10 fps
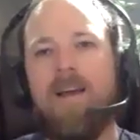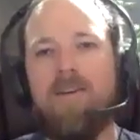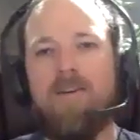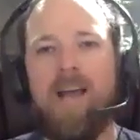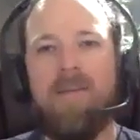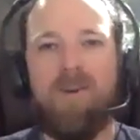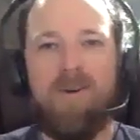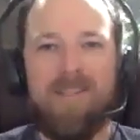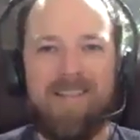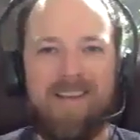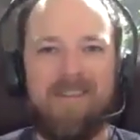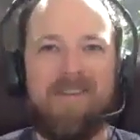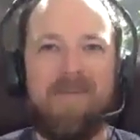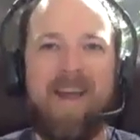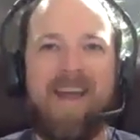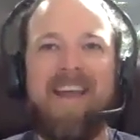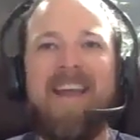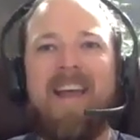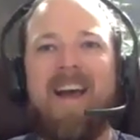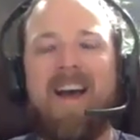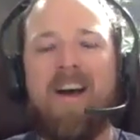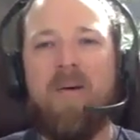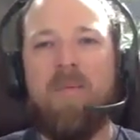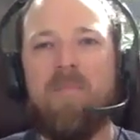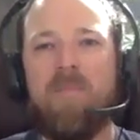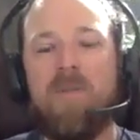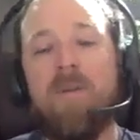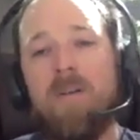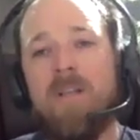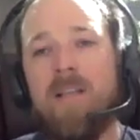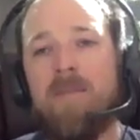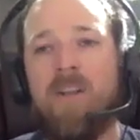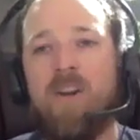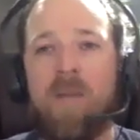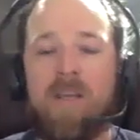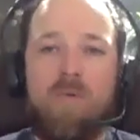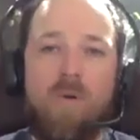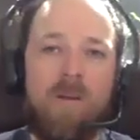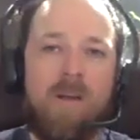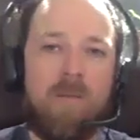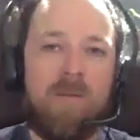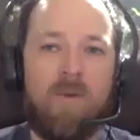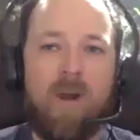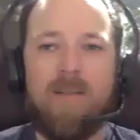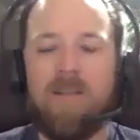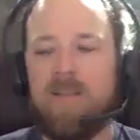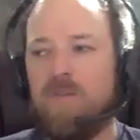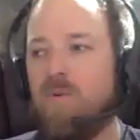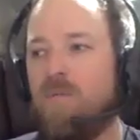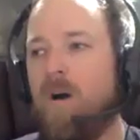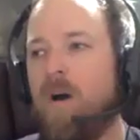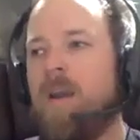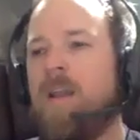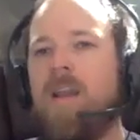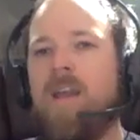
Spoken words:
Life throws itself your way. You start to live a little bit. You overcome some crisis. You move on.